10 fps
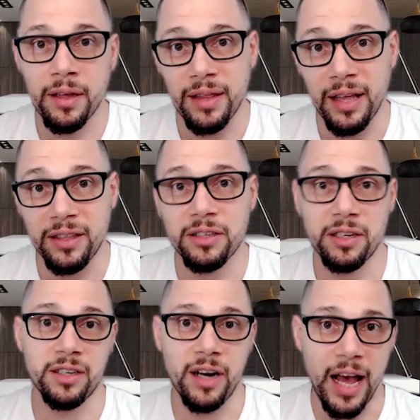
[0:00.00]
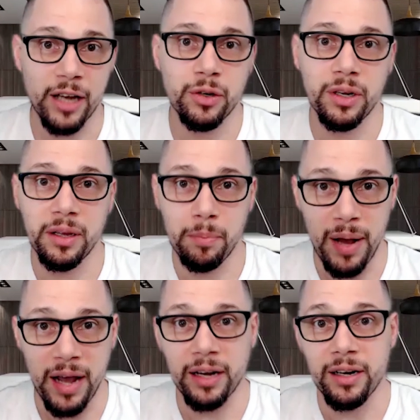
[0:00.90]
that these things are actually
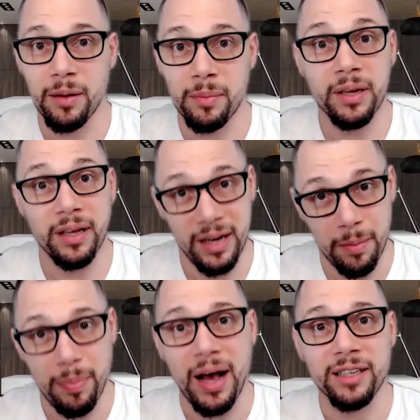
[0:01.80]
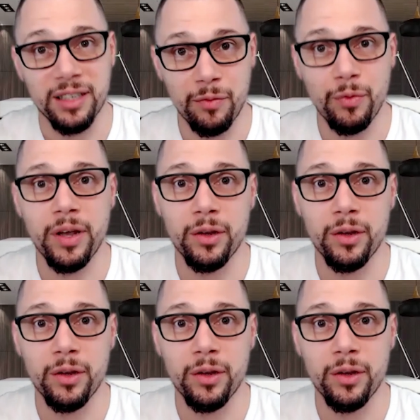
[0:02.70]
piling up in a positive way,